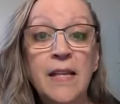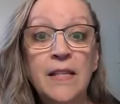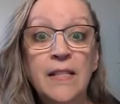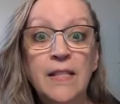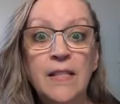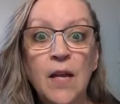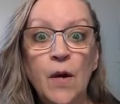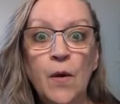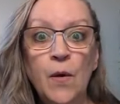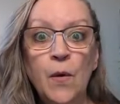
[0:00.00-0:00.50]

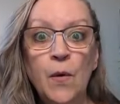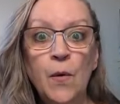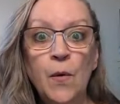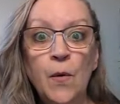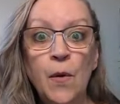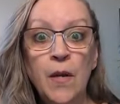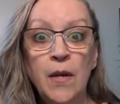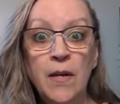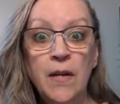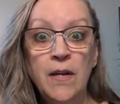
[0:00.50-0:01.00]

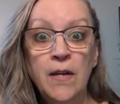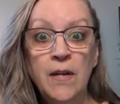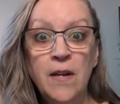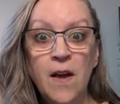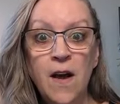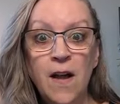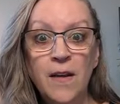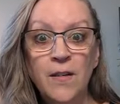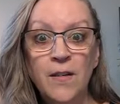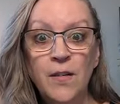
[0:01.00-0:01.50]
So
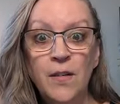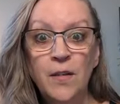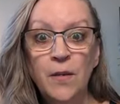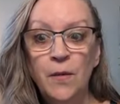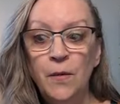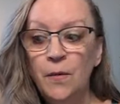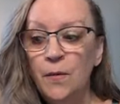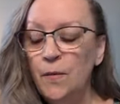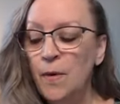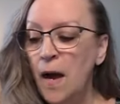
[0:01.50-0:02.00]
not
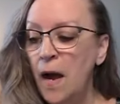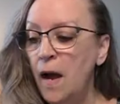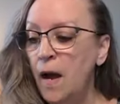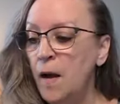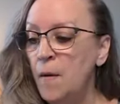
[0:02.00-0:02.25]
to